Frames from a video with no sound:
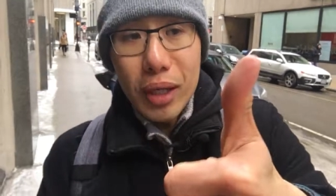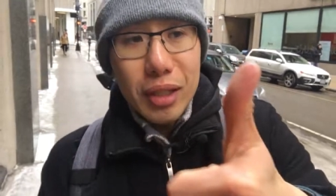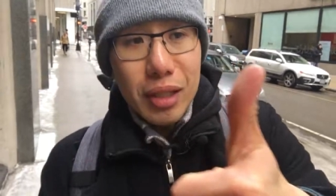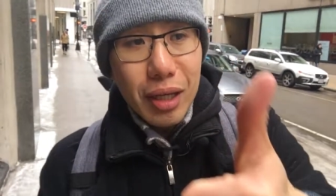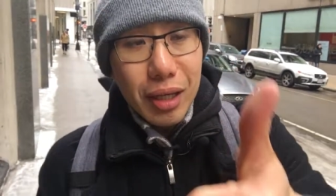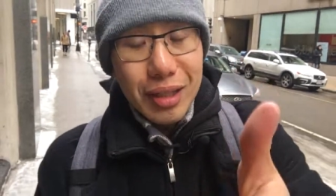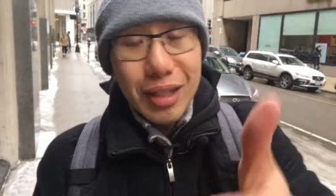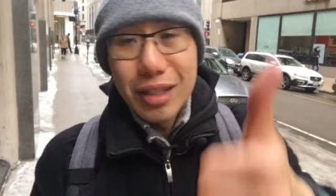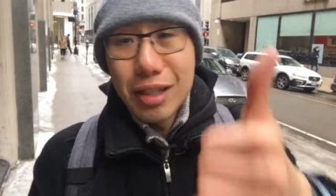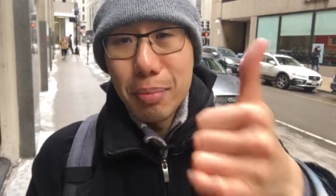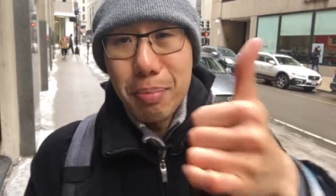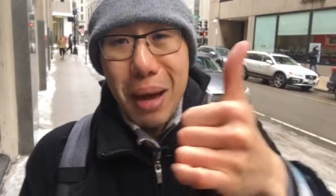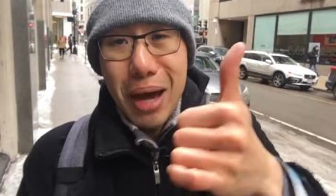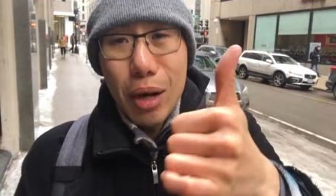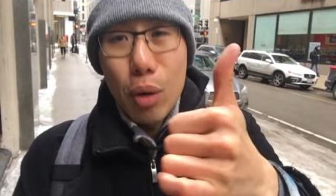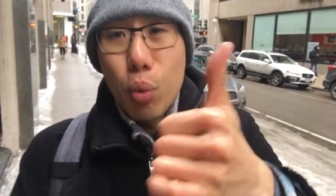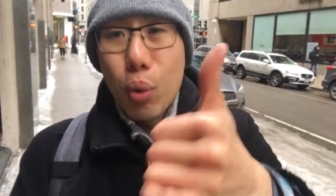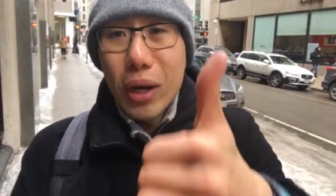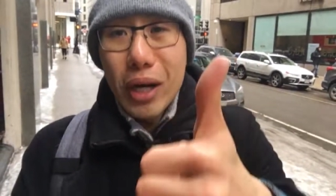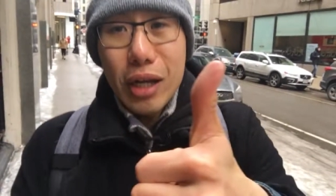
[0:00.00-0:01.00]
it, doesn't
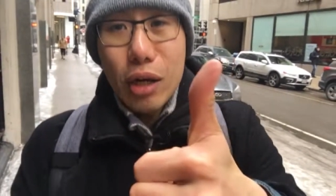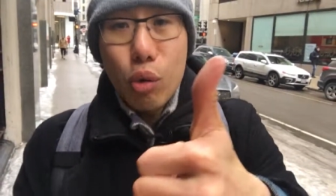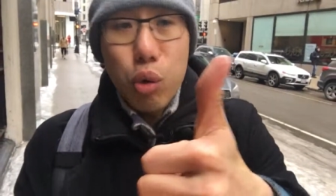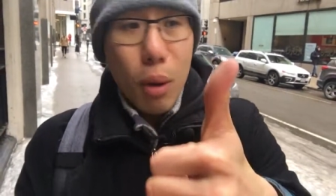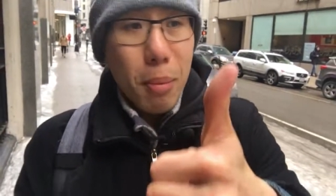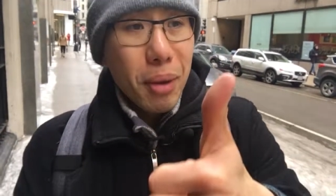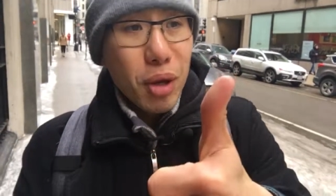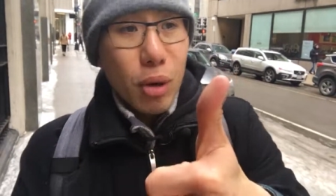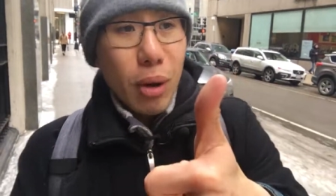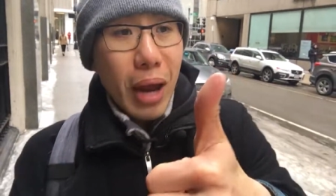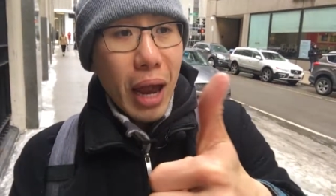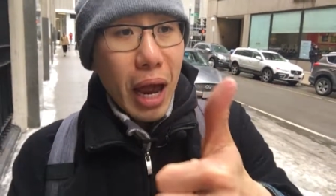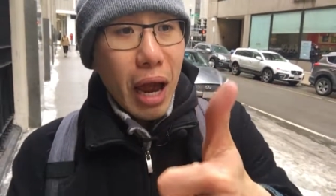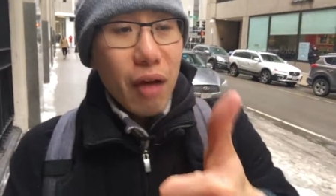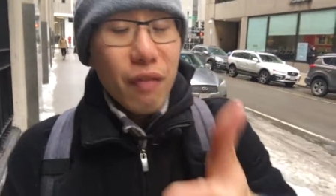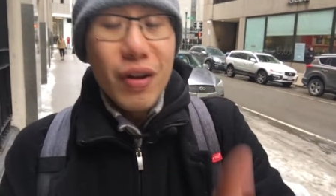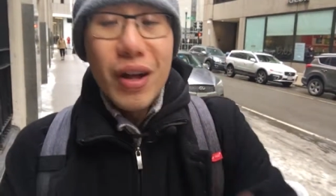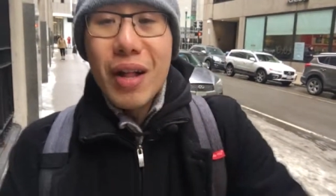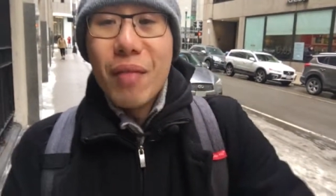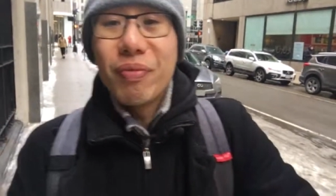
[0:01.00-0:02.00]
matter what equipment you
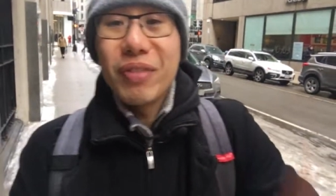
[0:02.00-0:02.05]
have,